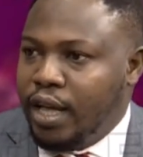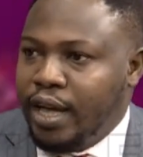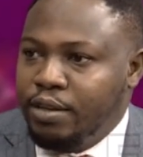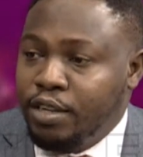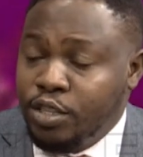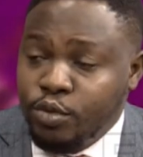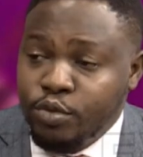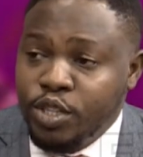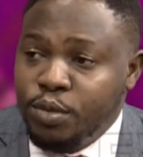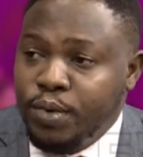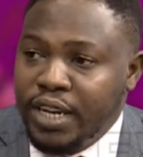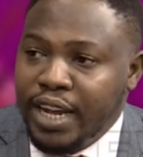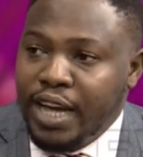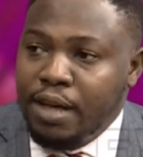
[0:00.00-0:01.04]
uh, has always
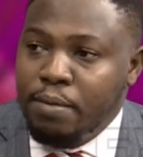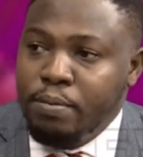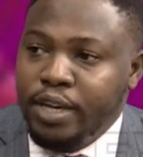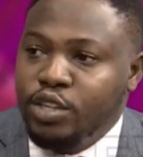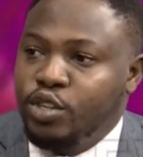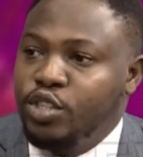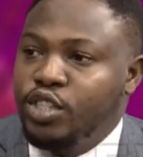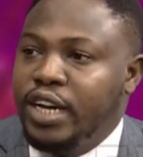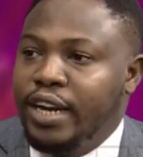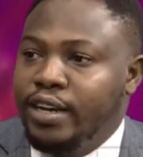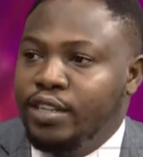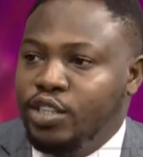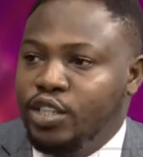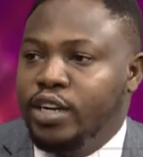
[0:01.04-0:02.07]
been our major
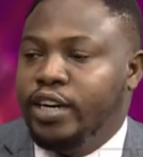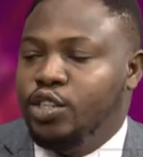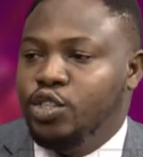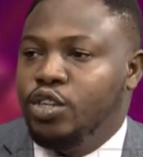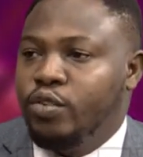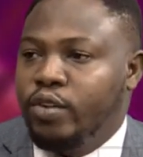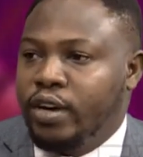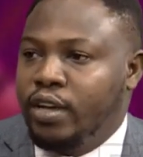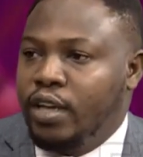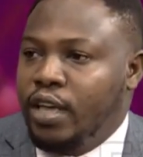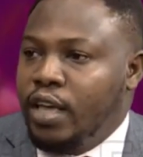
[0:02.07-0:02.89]
challenge in Nigeria.